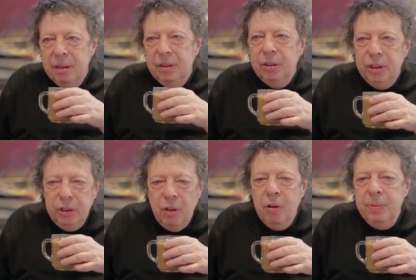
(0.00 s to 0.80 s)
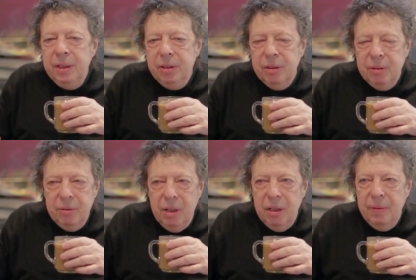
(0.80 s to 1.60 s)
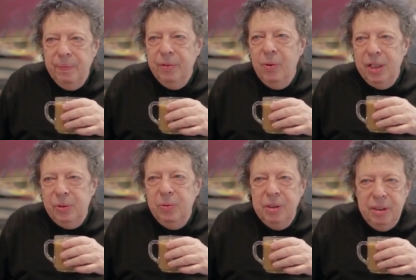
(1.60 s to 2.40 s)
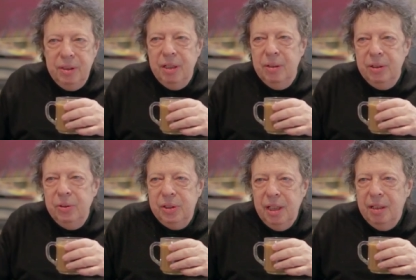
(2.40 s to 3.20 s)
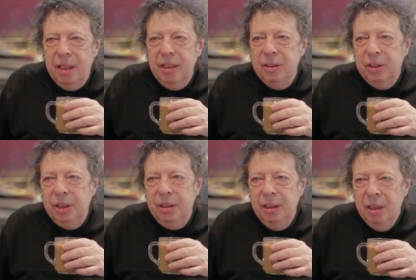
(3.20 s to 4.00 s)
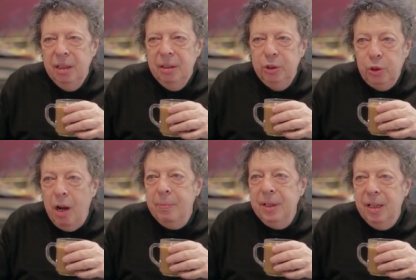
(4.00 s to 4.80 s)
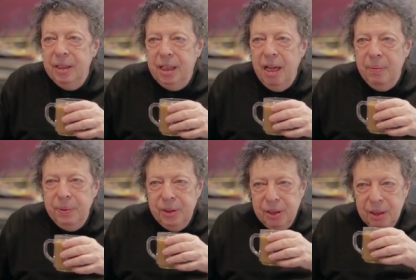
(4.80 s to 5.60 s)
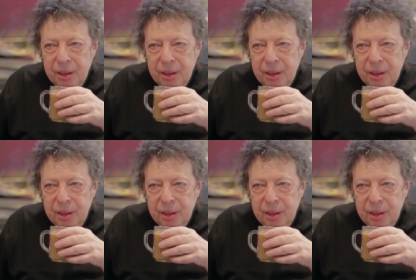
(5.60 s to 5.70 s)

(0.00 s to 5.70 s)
So she drove me to uh, Westwood to uh, UCLA, and she dropped me on the campus.